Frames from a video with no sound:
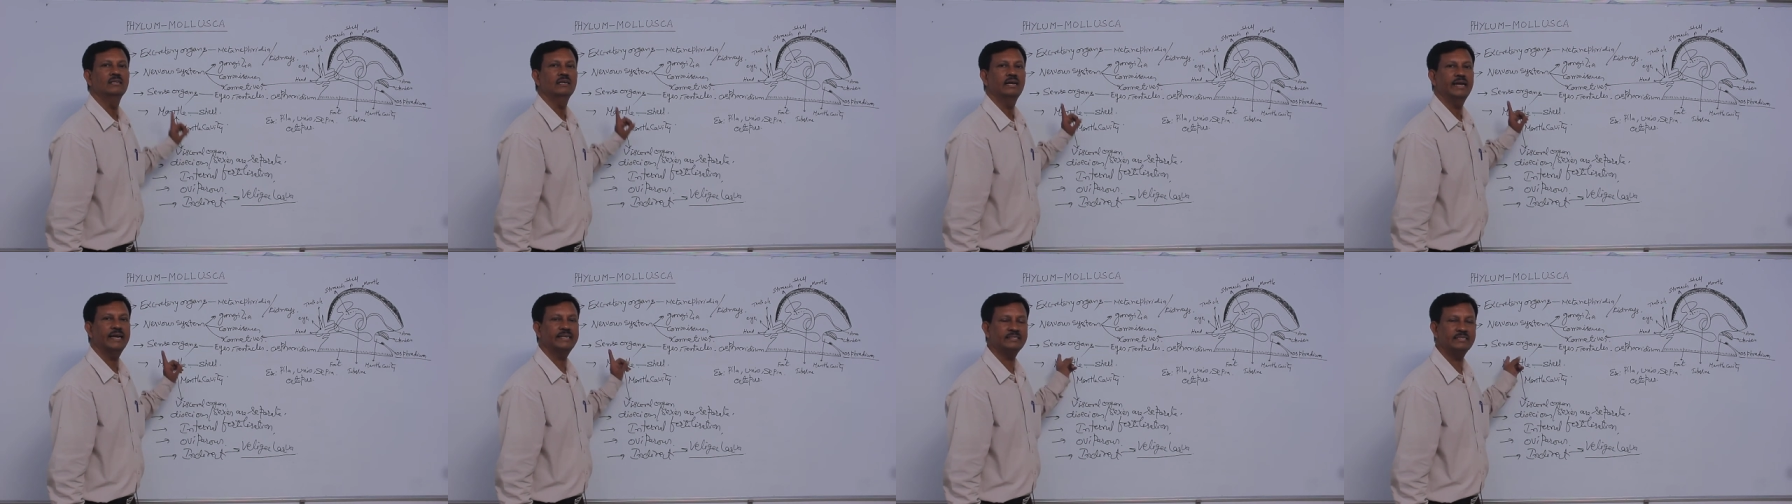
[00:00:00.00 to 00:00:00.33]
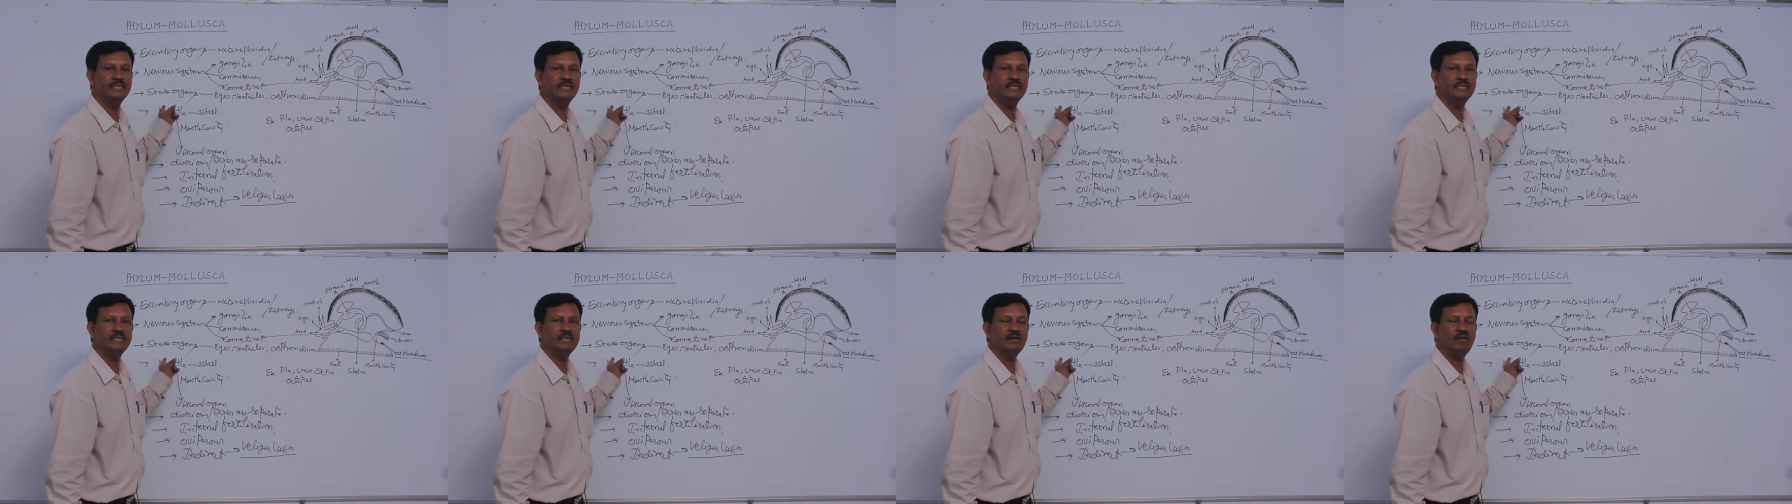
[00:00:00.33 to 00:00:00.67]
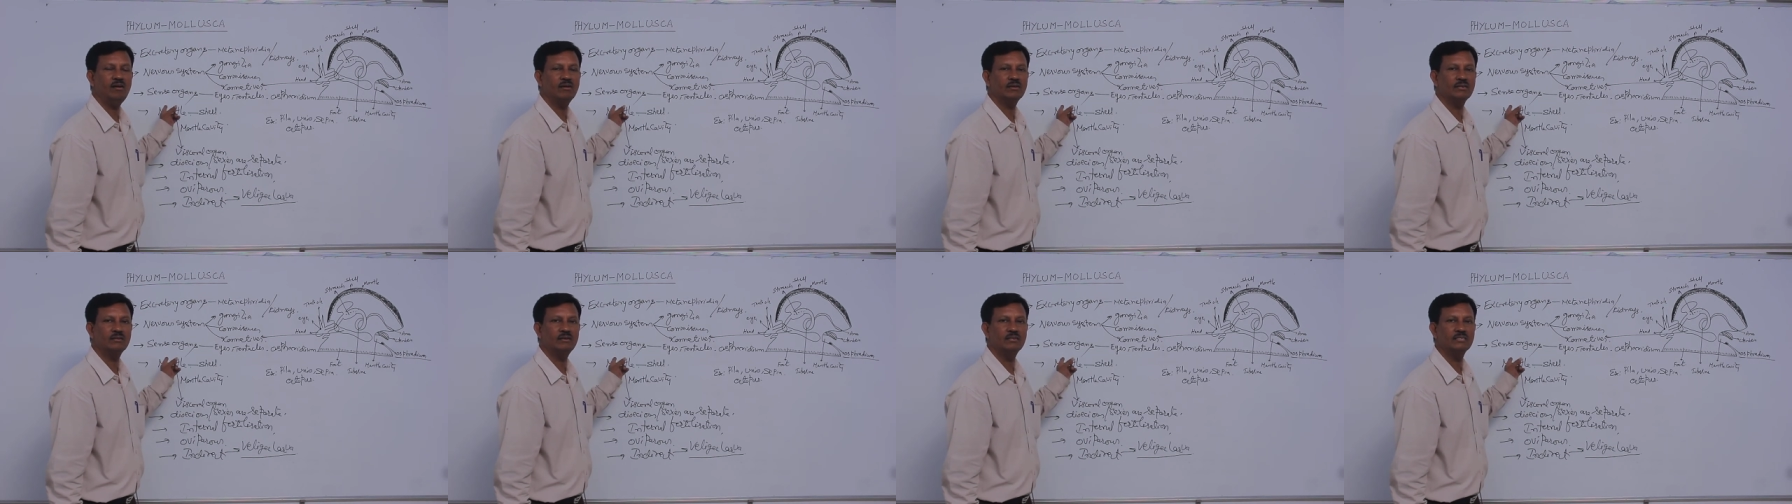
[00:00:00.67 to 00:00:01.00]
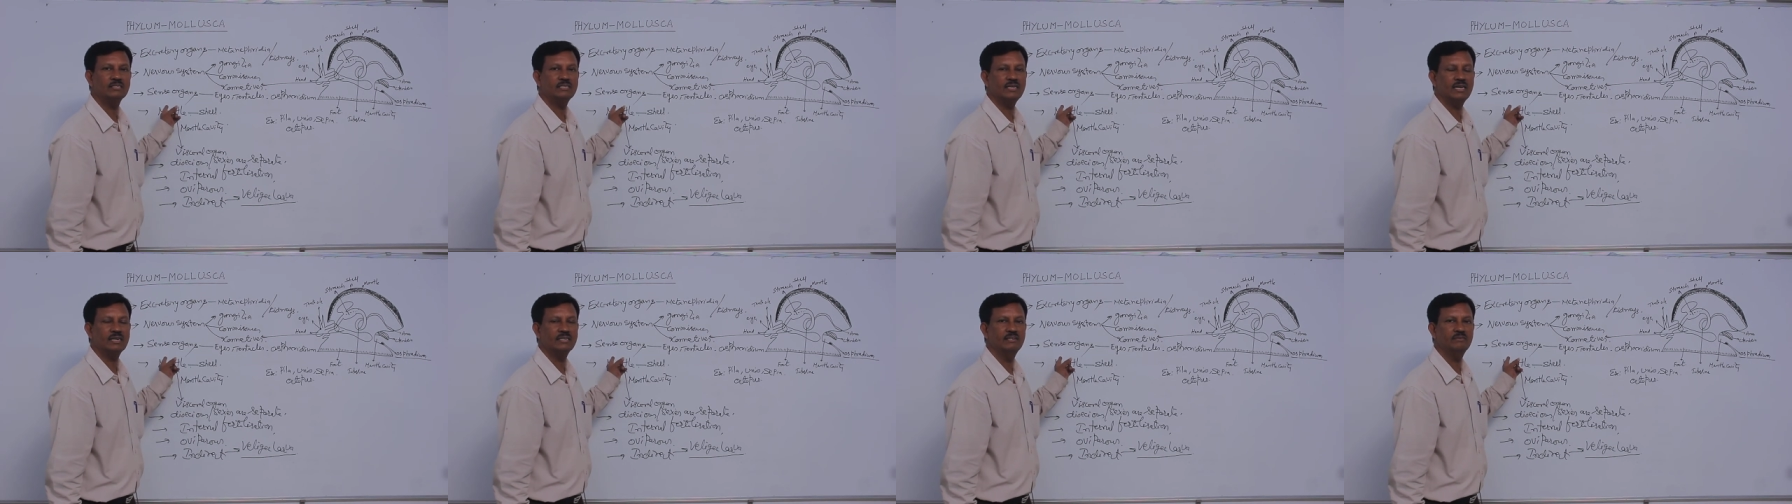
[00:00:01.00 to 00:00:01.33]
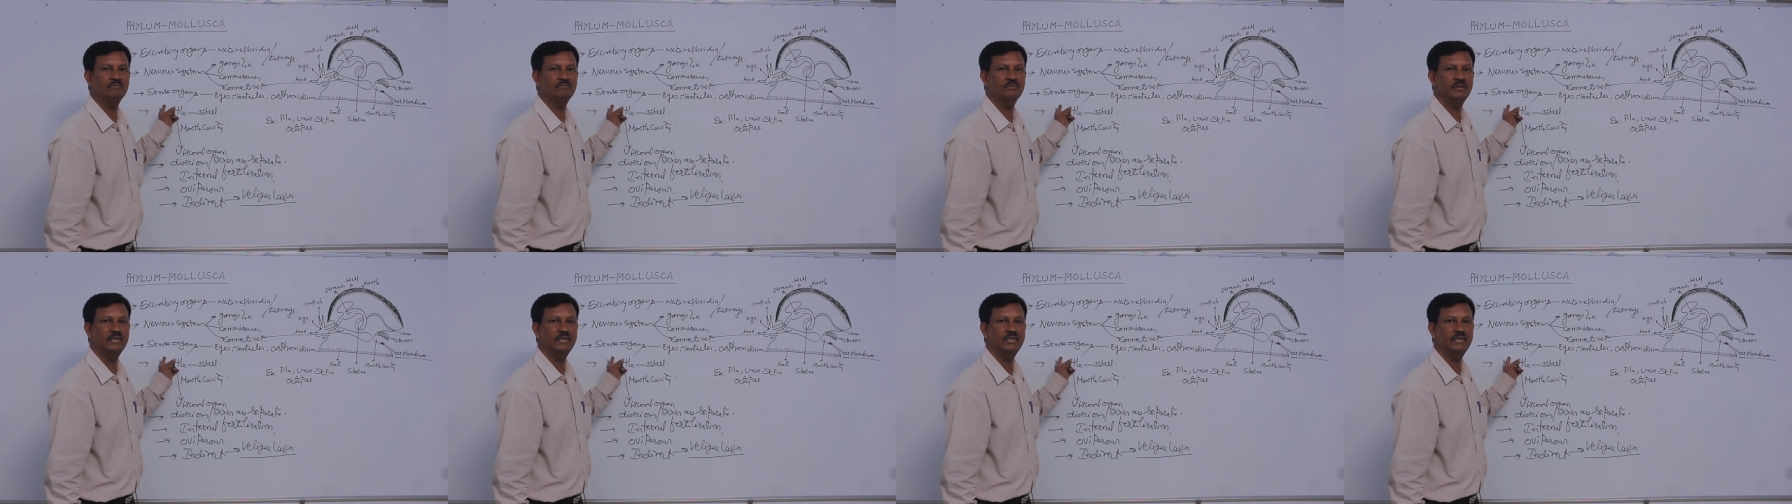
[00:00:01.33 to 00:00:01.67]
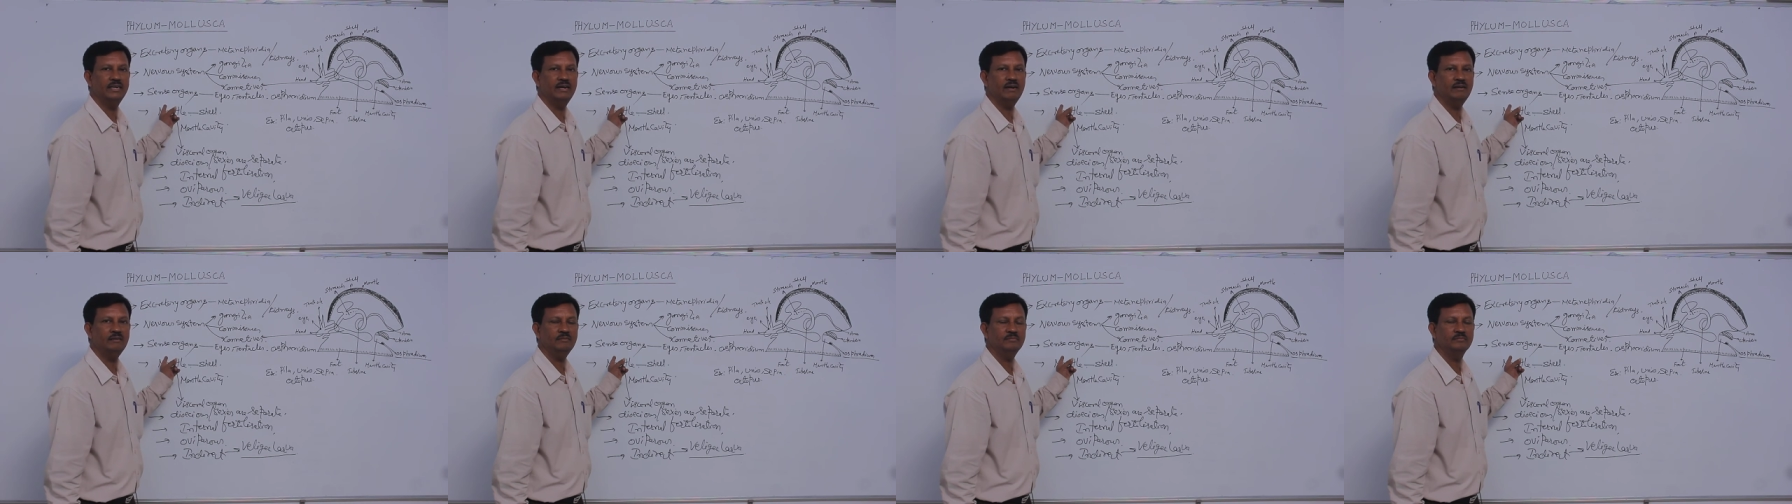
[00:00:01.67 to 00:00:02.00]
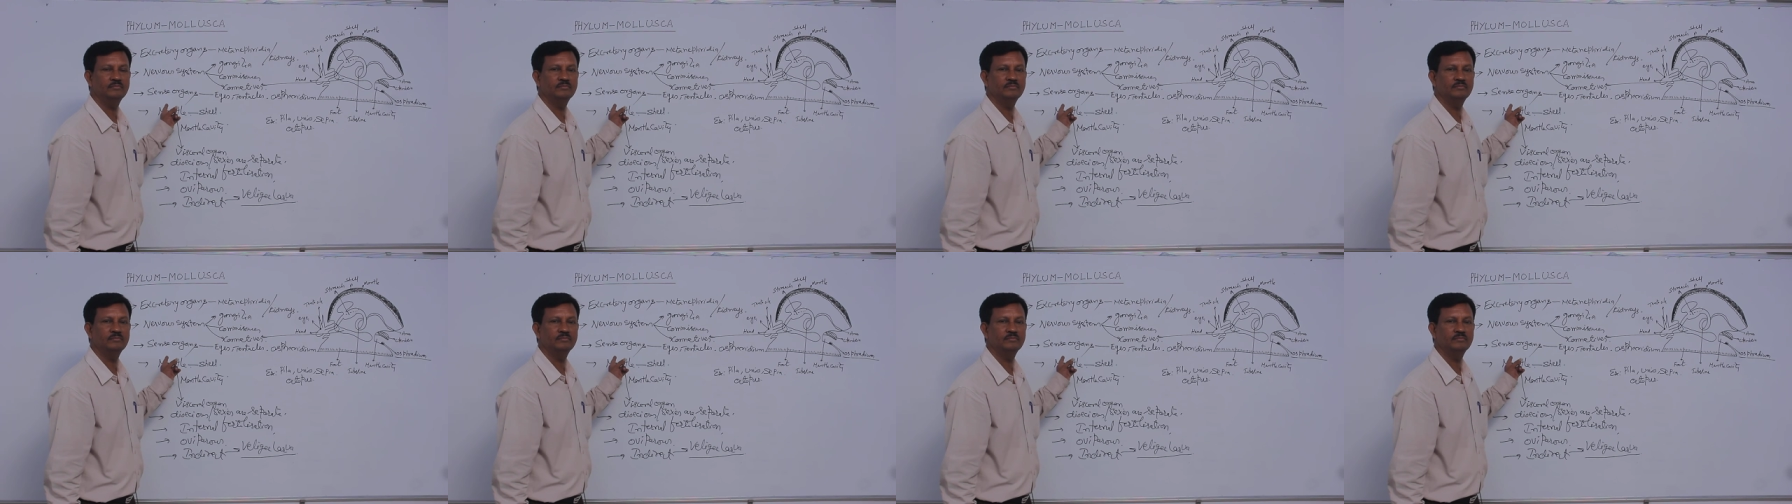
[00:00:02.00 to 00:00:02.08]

Excretory organs are nephridia.